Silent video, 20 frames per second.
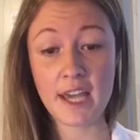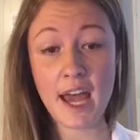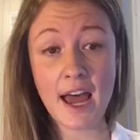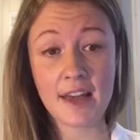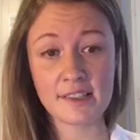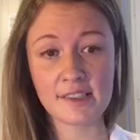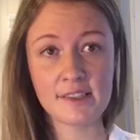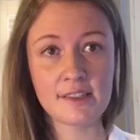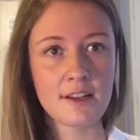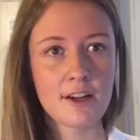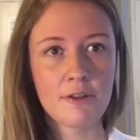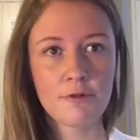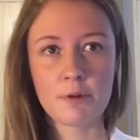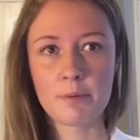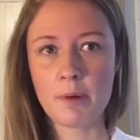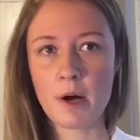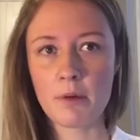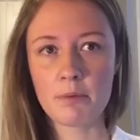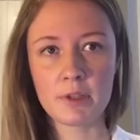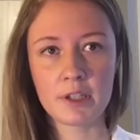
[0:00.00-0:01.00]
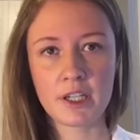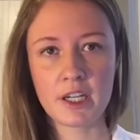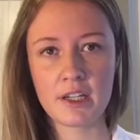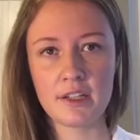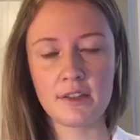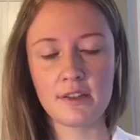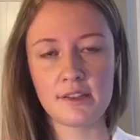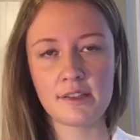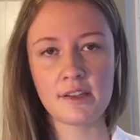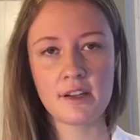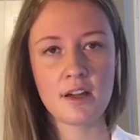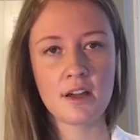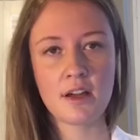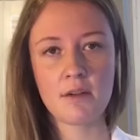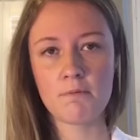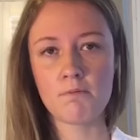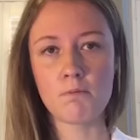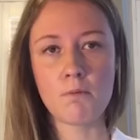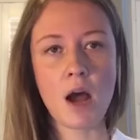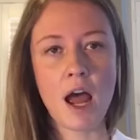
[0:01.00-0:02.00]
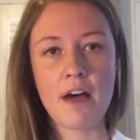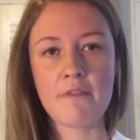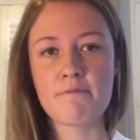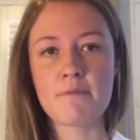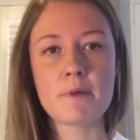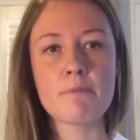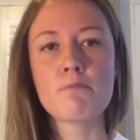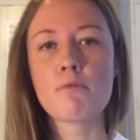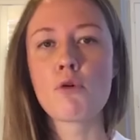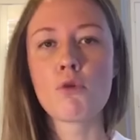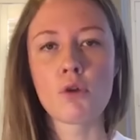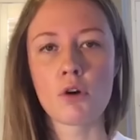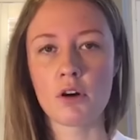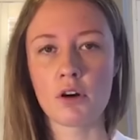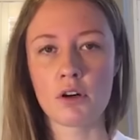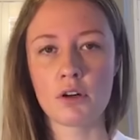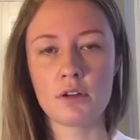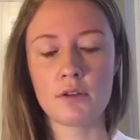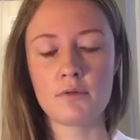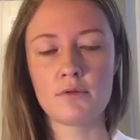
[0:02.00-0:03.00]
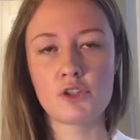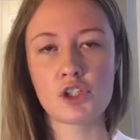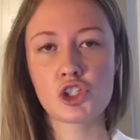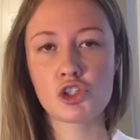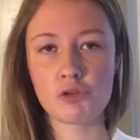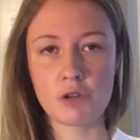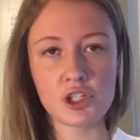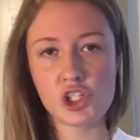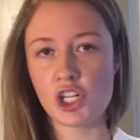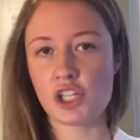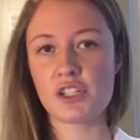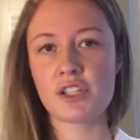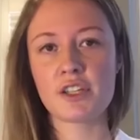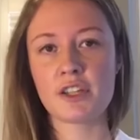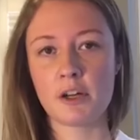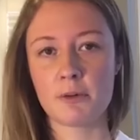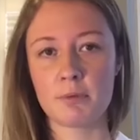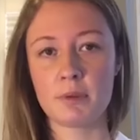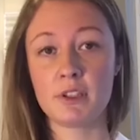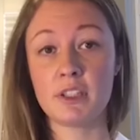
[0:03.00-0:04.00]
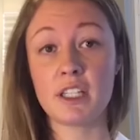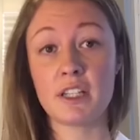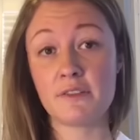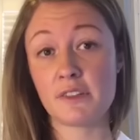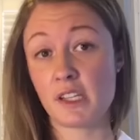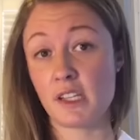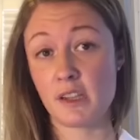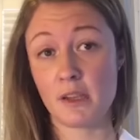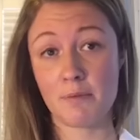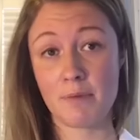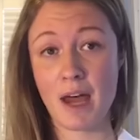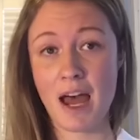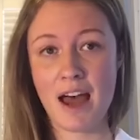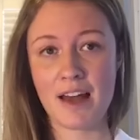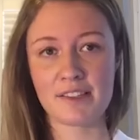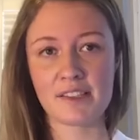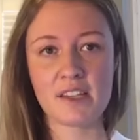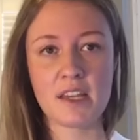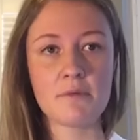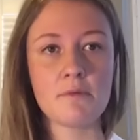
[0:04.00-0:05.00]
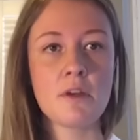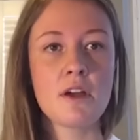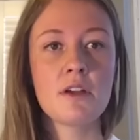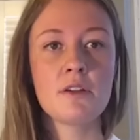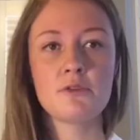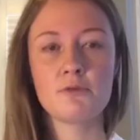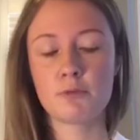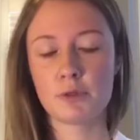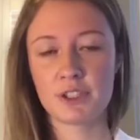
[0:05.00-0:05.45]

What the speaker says: Yes, Republicans have been more stringent to their beliefs in the past, and